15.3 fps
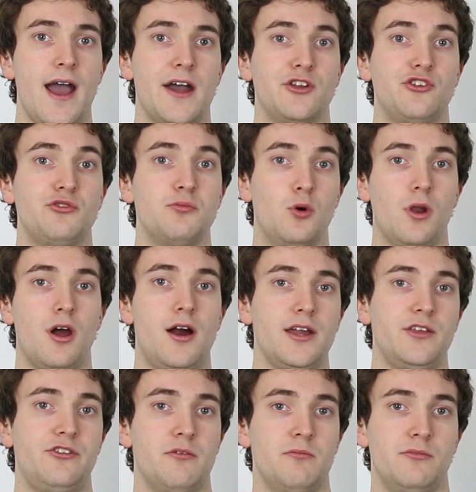and smaller
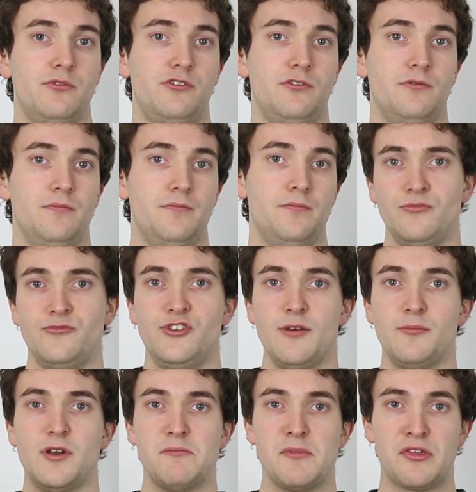items.
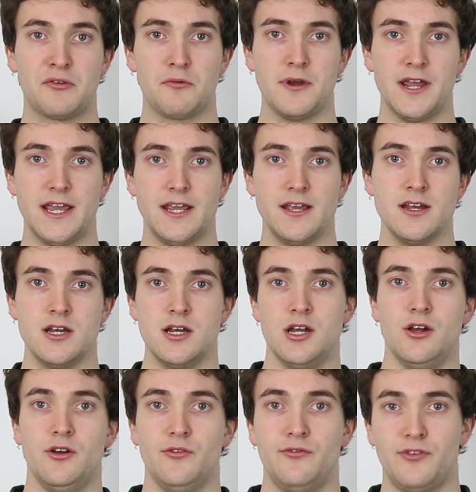Tip number 3,
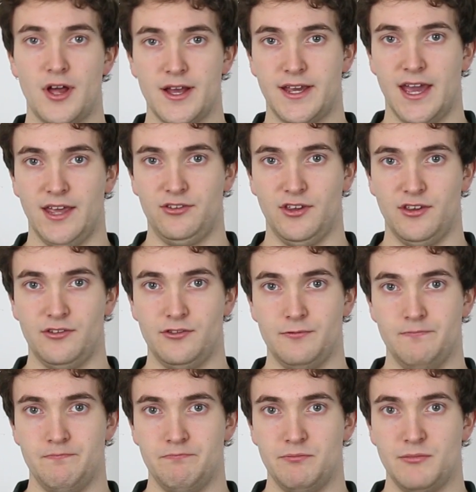flight
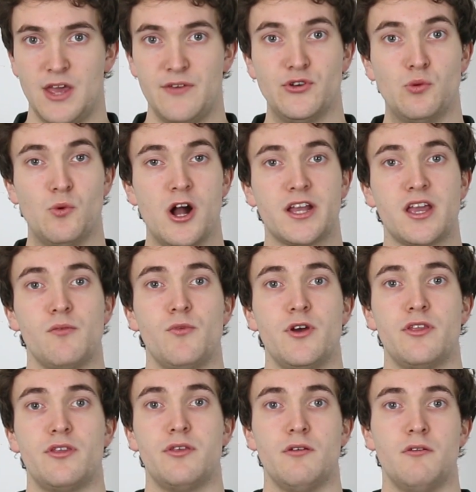cases. If you're working
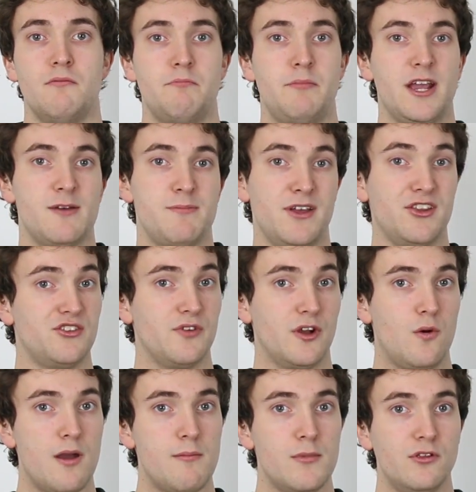with bigger bits of
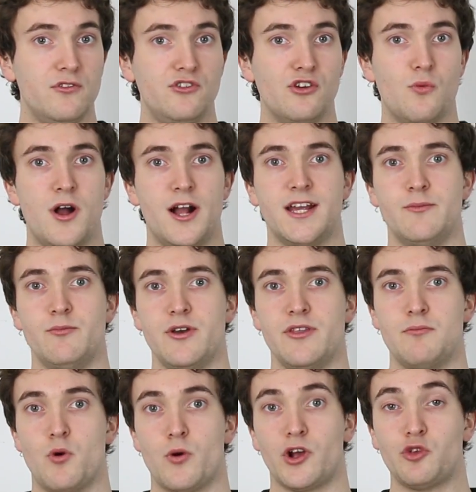equipment, you're working
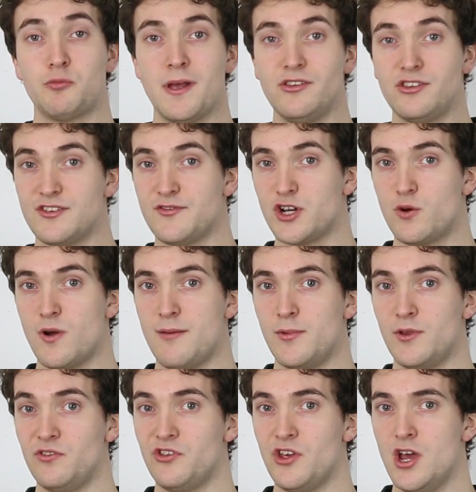with more expensive
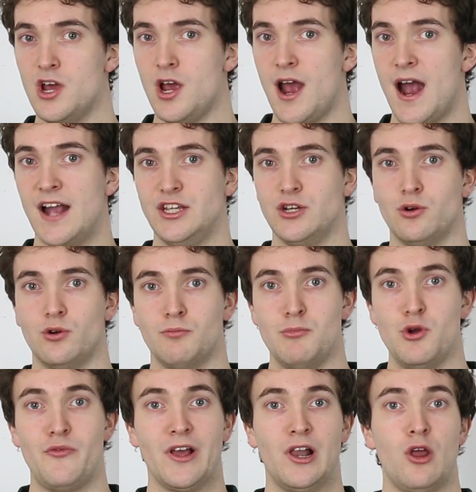equipment, and you're
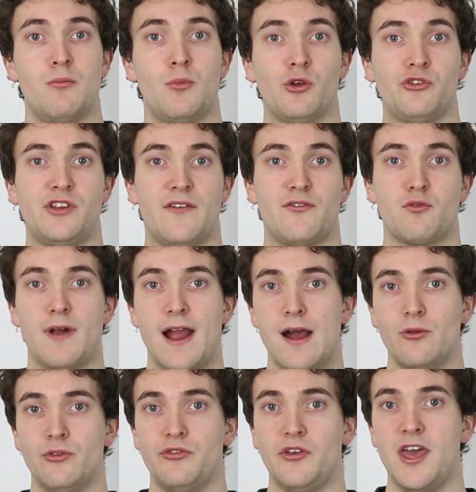moving a lot more stuff
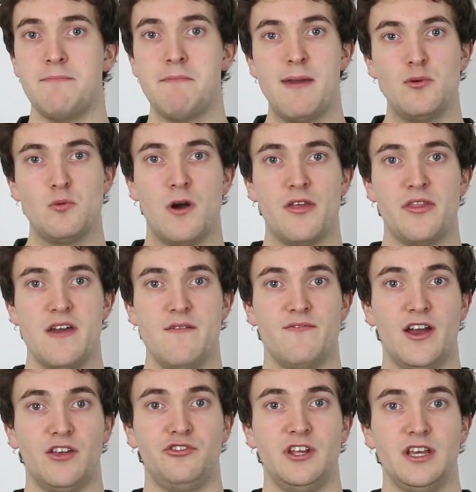around, it may be worth
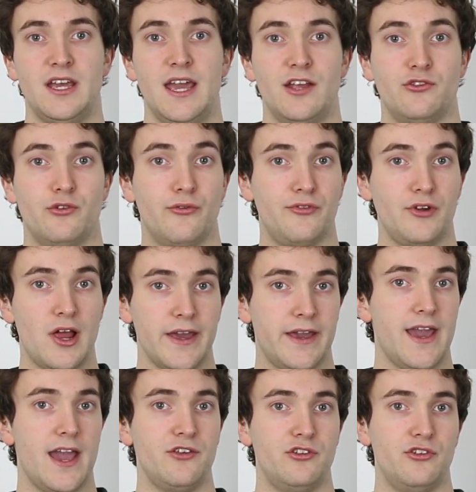investing into flight
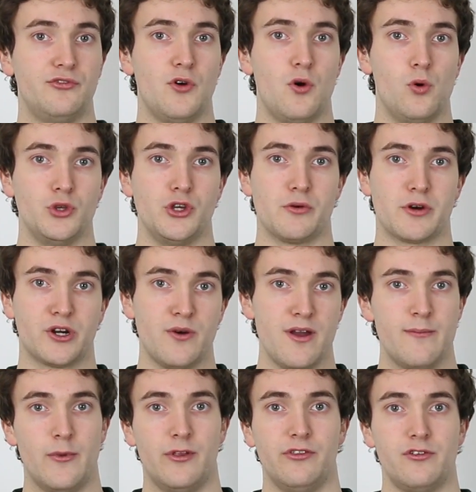cases for all your
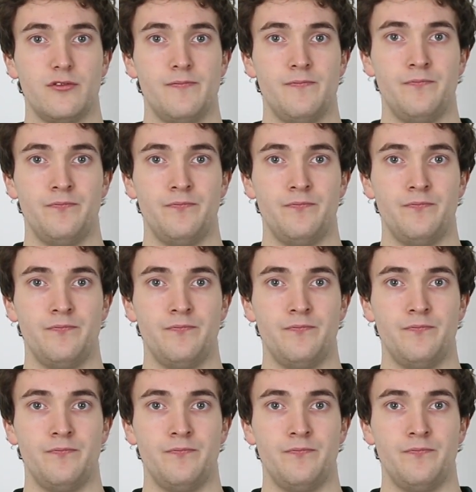equipment.